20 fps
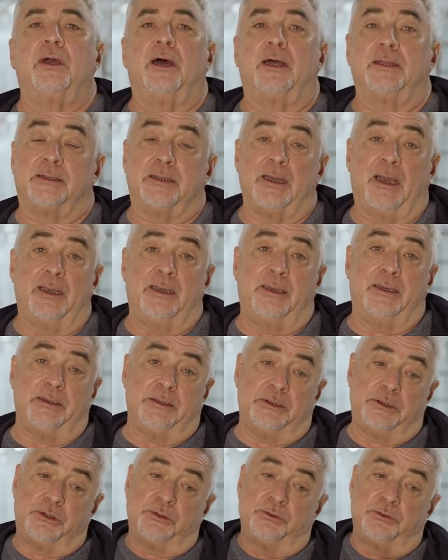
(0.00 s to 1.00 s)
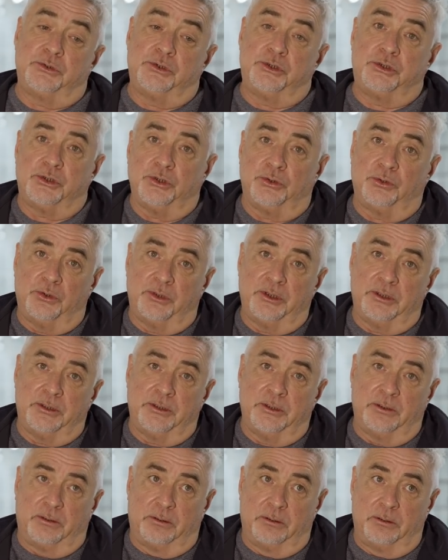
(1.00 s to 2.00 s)
Antalya to join
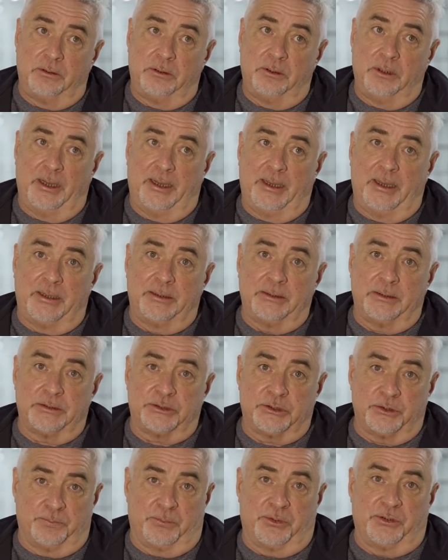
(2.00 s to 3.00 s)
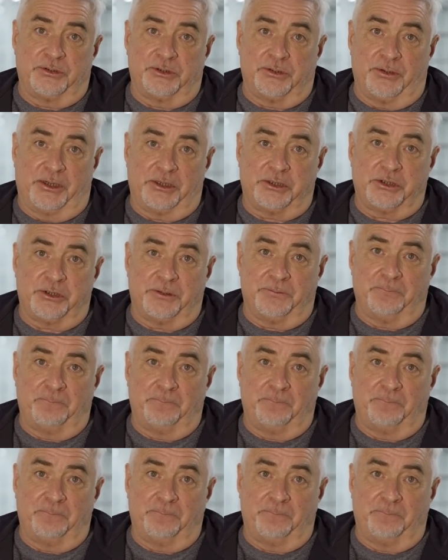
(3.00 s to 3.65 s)
the hull and the superstructure.